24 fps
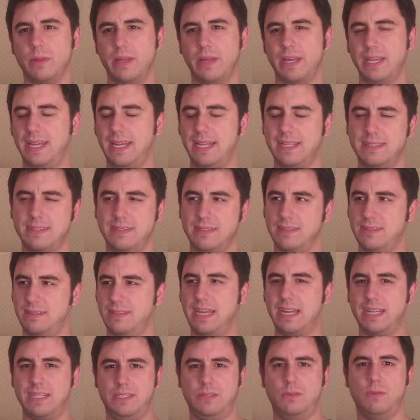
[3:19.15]
Like, it's
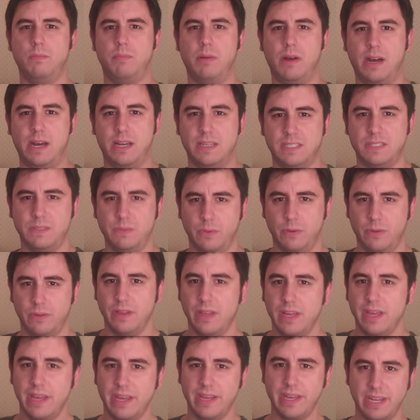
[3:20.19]
next to impossible
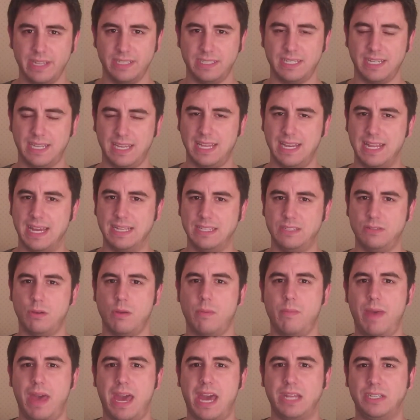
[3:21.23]
to connect to a
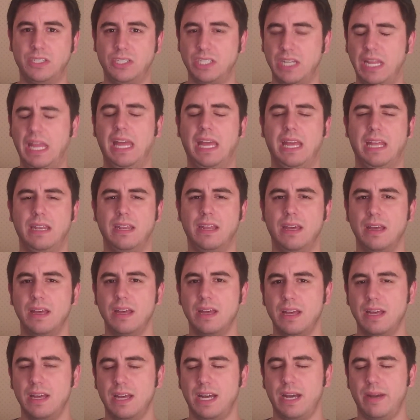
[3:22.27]
match, and
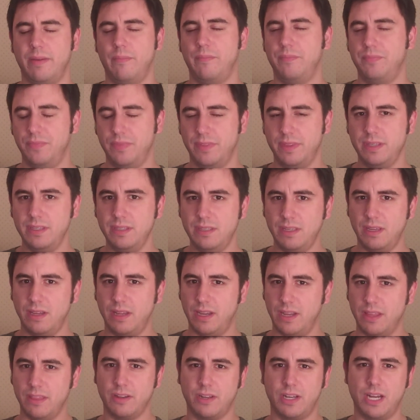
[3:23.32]

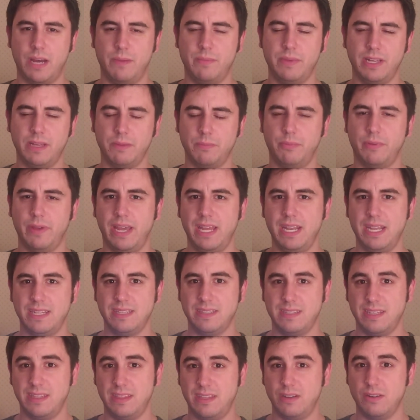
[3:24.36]
another common complaint
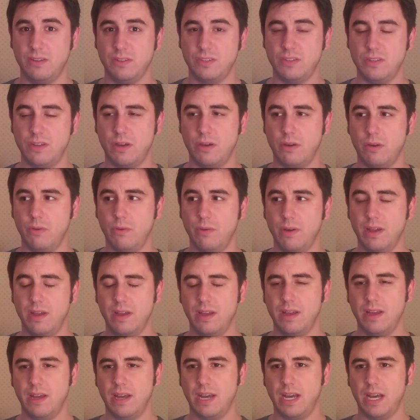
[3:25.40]
is that there's no,
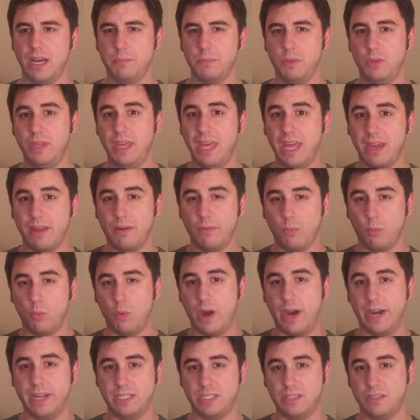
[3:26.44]
you can't
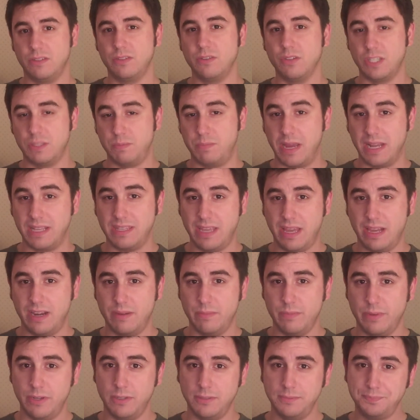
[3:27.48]
watch, there's no spectator
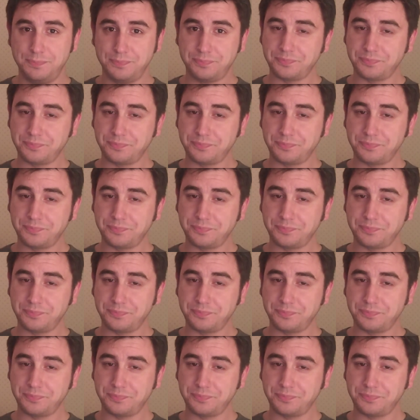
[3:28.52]
mode,